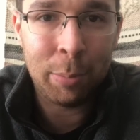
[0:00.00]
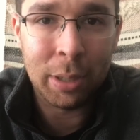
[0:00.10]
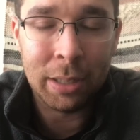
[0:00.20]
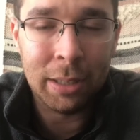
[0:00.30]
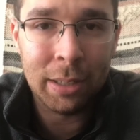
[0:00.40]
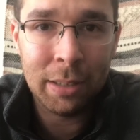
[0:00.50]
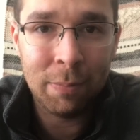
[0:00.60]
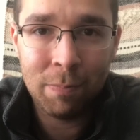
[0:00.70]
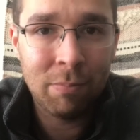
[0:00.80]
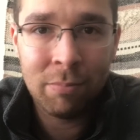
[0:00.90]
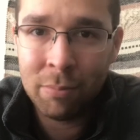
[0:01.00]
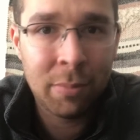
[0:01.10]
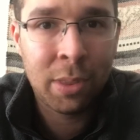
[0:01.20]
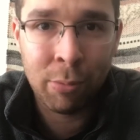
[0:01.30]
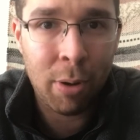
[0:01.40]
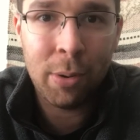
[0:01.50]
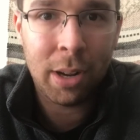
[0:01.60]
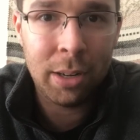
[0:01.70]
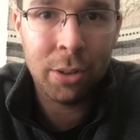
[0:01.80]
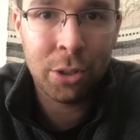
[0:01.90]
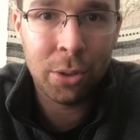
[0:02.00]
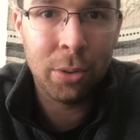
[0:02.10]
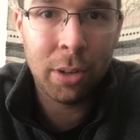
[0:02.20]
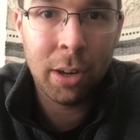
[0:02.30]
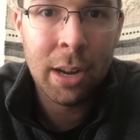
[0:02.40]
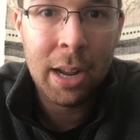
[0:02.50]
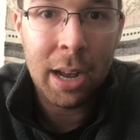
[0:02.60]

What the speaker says: and throw it on your shoulder.